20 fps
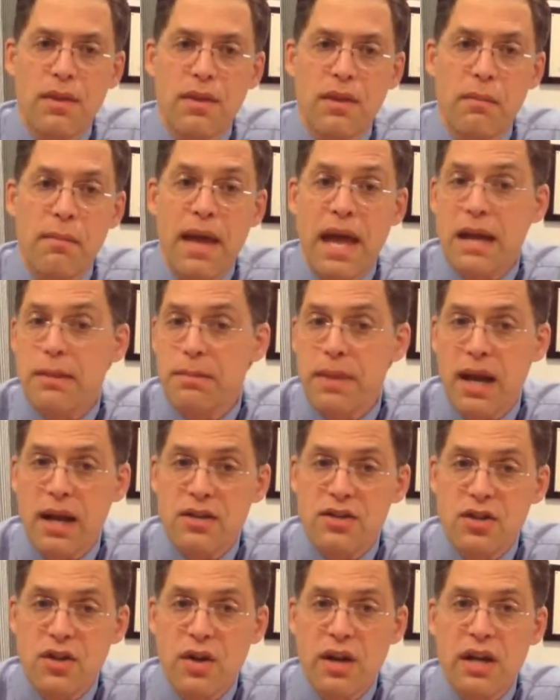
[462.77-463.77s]
The bad
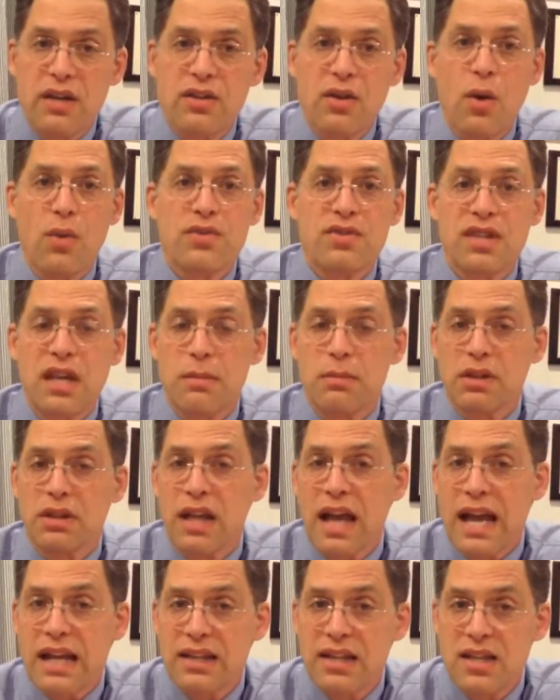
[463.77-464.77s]
bacteria don't seem to
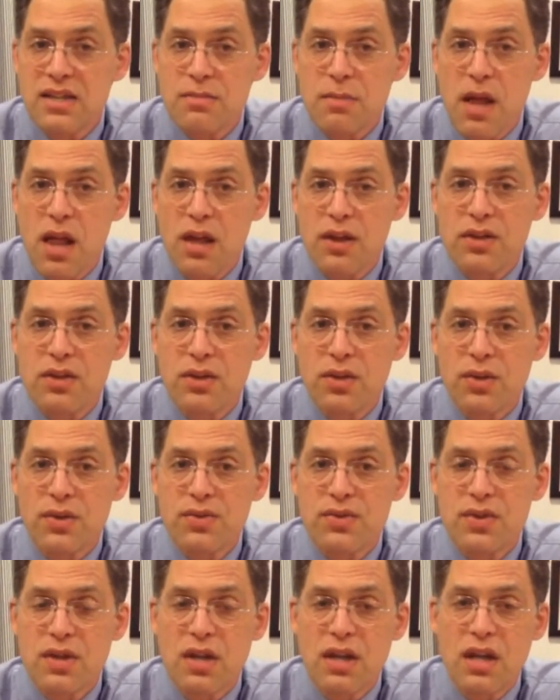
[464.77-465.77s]
like these
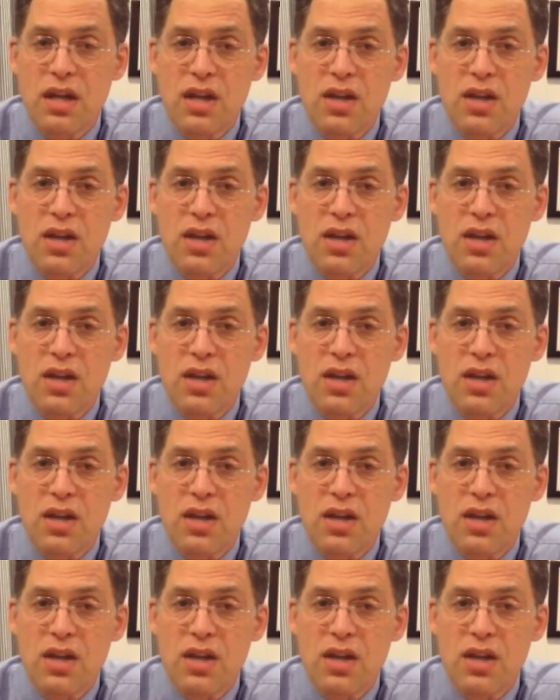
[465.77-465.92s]
molecules.